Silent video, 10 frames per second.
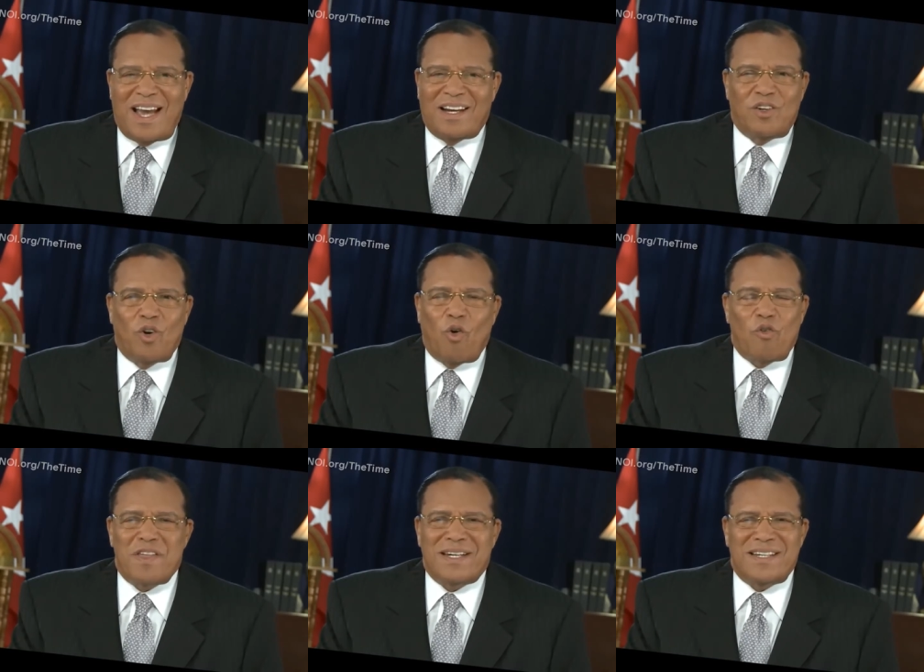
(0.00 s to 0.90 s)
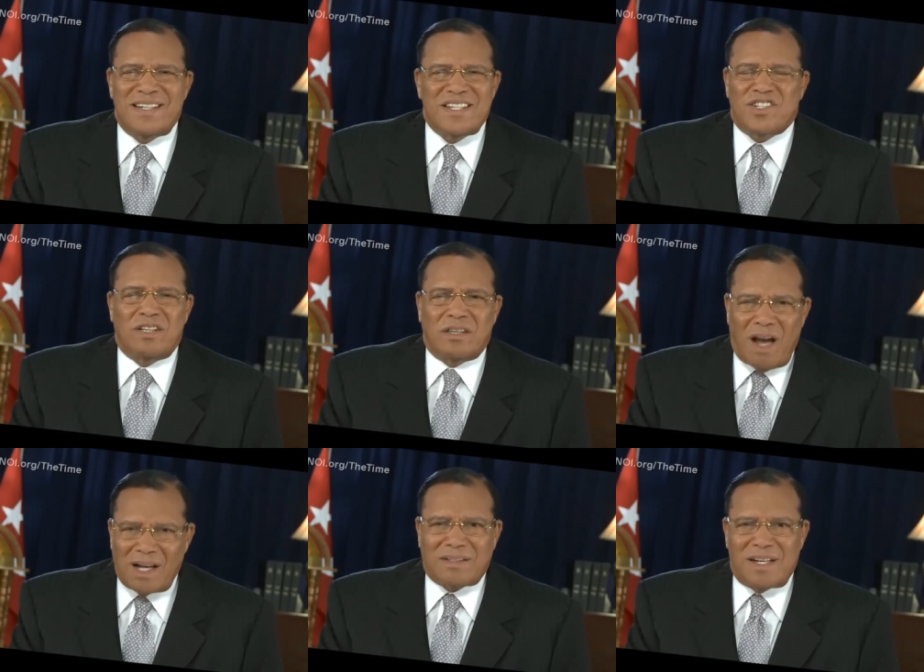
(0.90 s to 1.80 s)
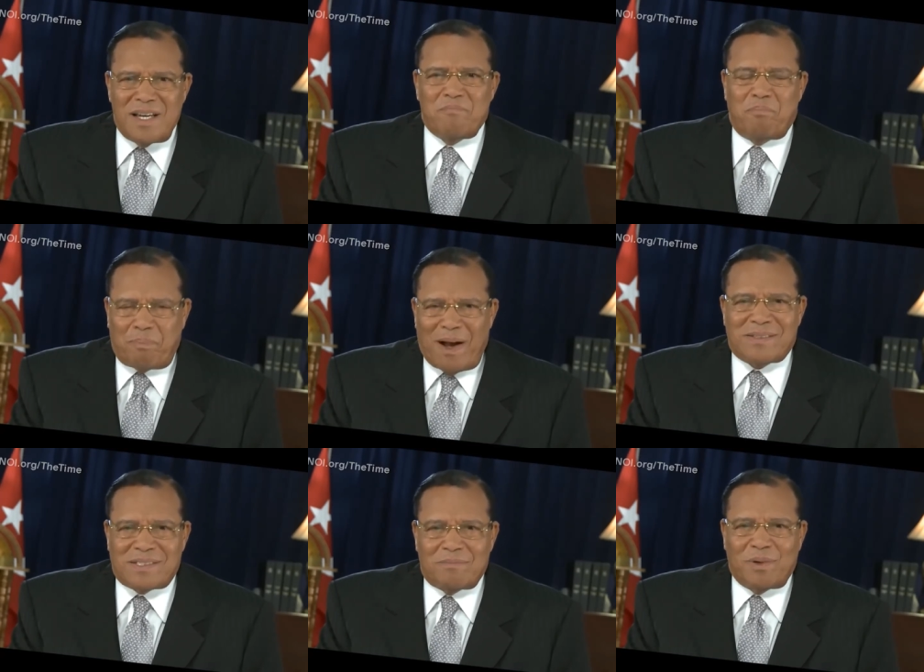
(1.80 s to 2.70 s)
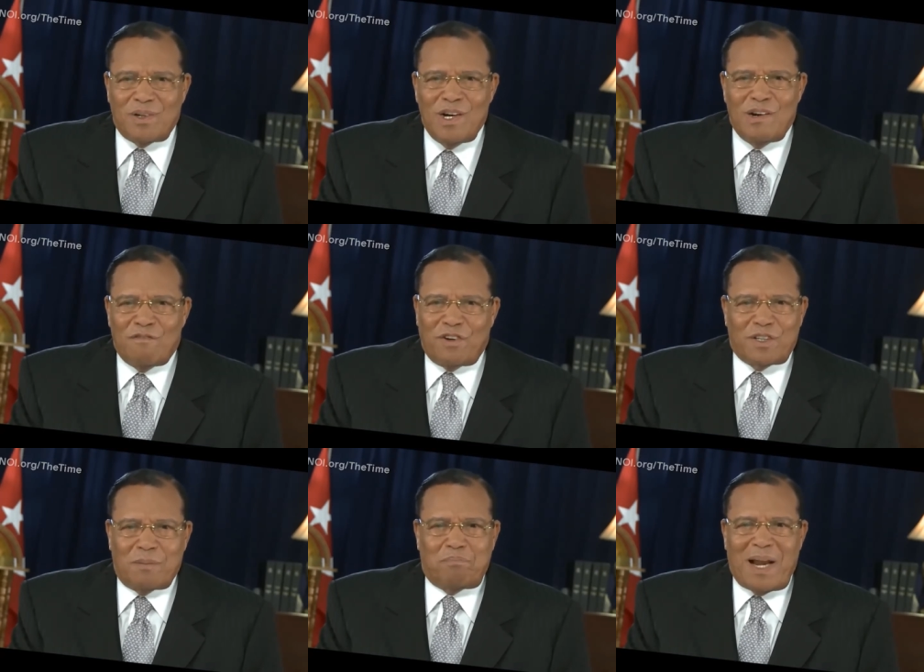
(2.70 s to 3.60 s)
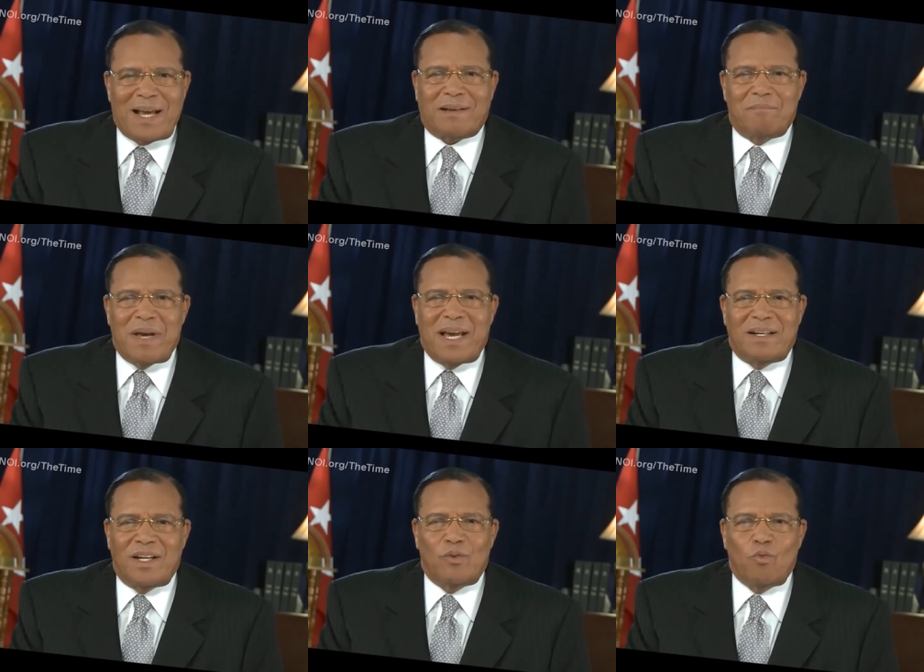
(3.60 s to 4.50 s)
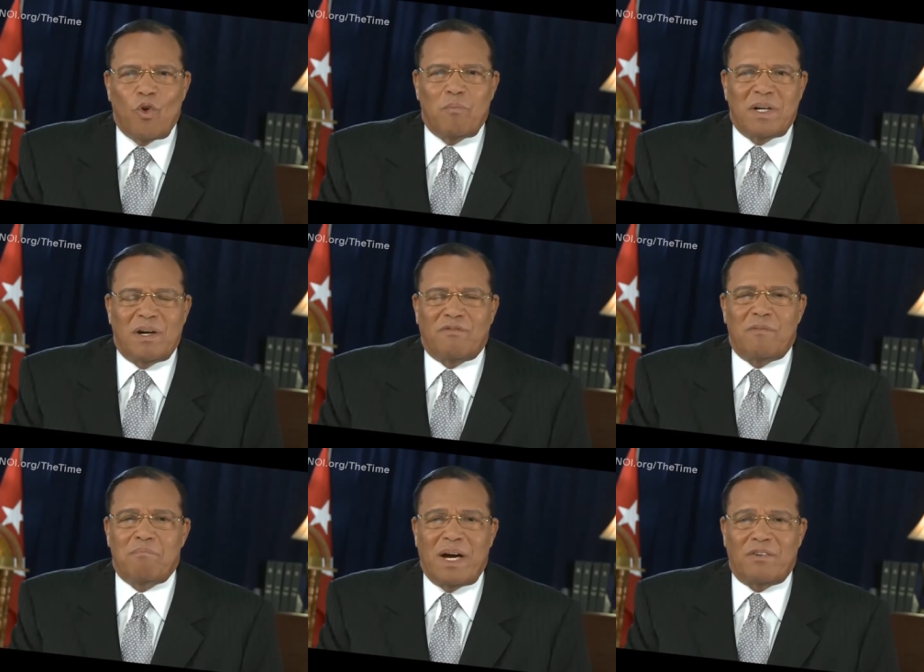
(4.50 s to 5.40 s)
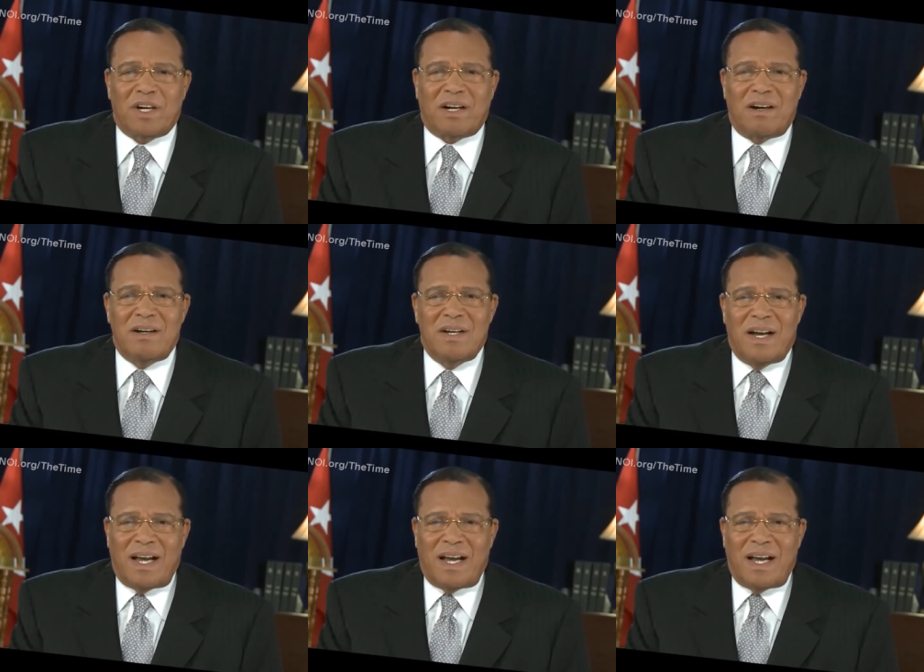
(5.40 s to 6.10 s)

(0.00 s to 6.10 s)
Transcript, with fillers: and know that it is not impossible for the black man and woman of America